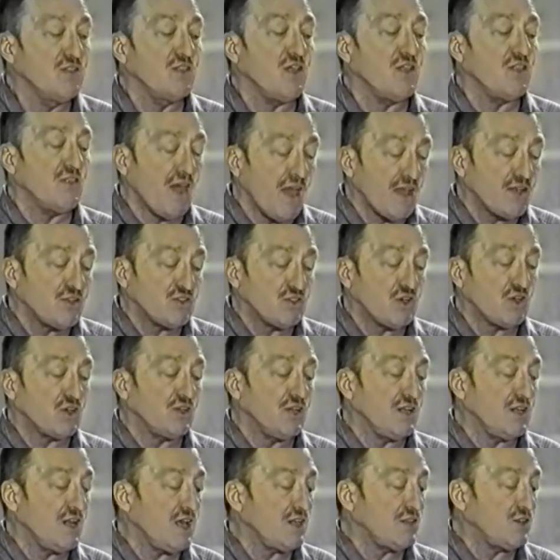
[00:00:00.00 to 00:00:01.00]
then that's
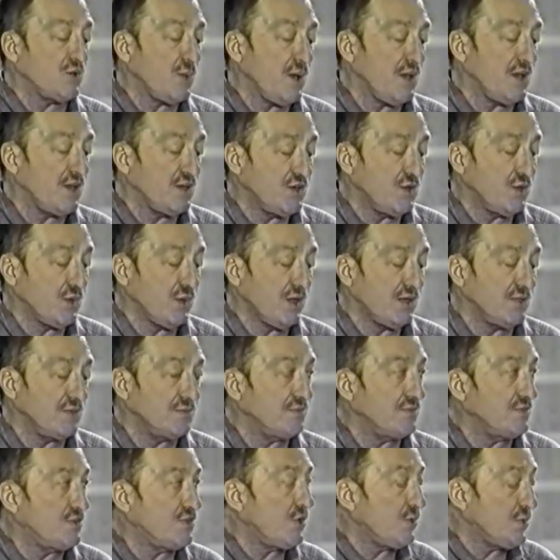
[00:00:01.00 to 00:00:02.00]
certainly not the way to do it.
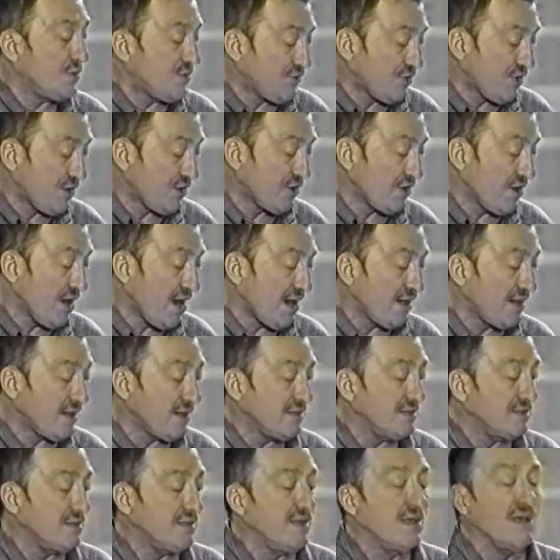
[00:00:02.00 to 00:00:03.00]
She was further
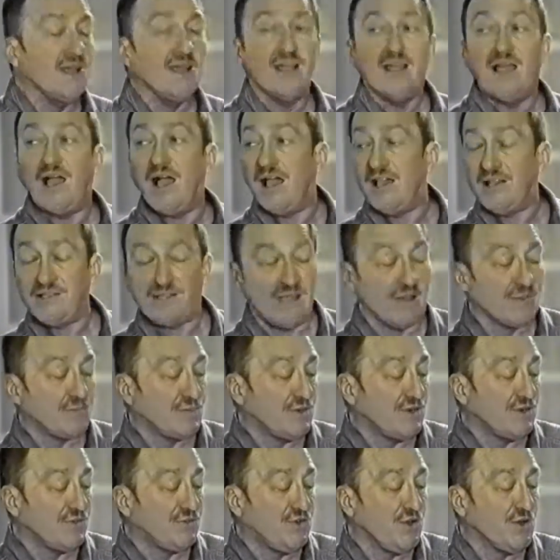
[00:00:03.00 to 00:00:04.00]
angered. I
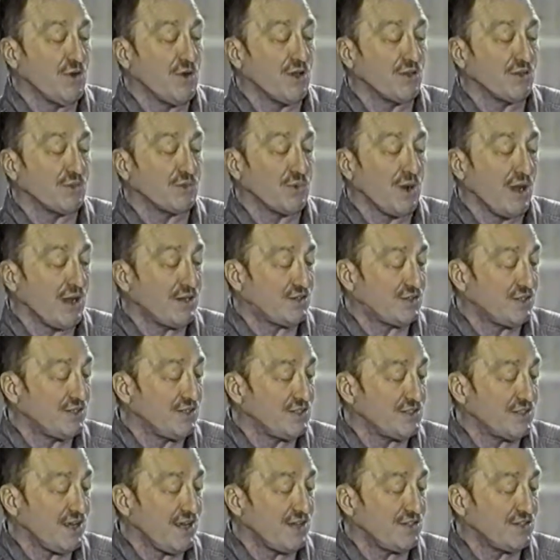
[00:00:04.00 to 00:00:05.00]
attempted a few other
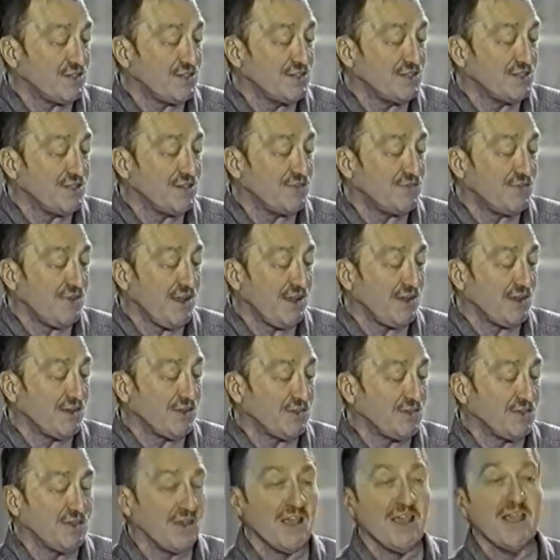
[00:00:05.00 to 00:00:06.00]
rationalizations that
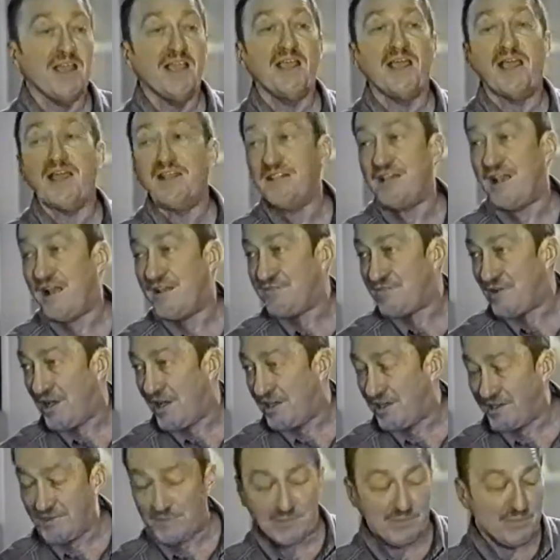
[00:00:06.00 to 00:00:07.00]
failed, and then I
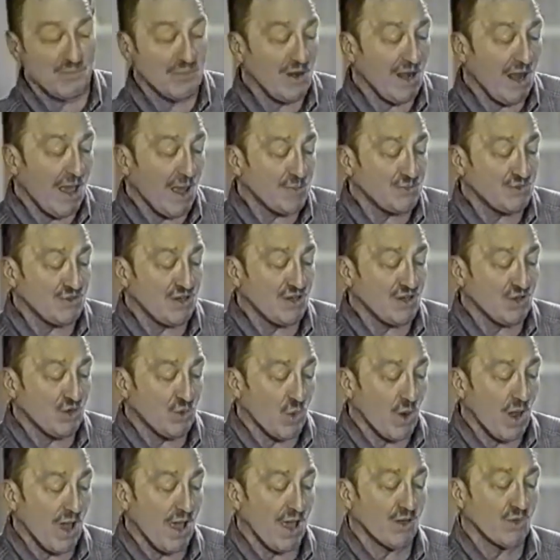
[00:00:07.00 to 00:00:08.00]
finally lapsed into
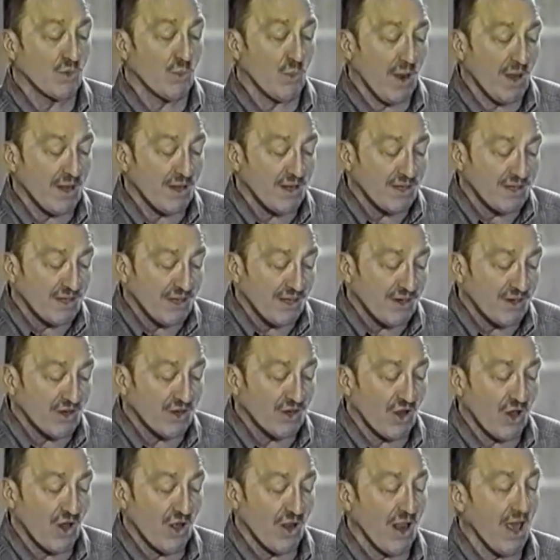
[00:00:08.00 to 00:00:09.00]
quiet, waiting to hear
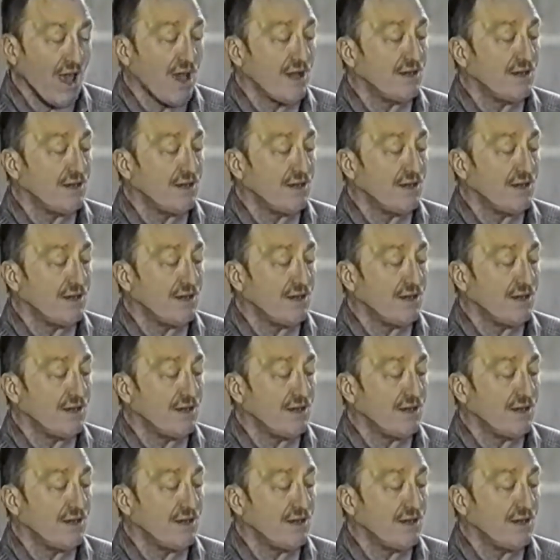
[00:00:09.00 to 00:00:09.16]
it all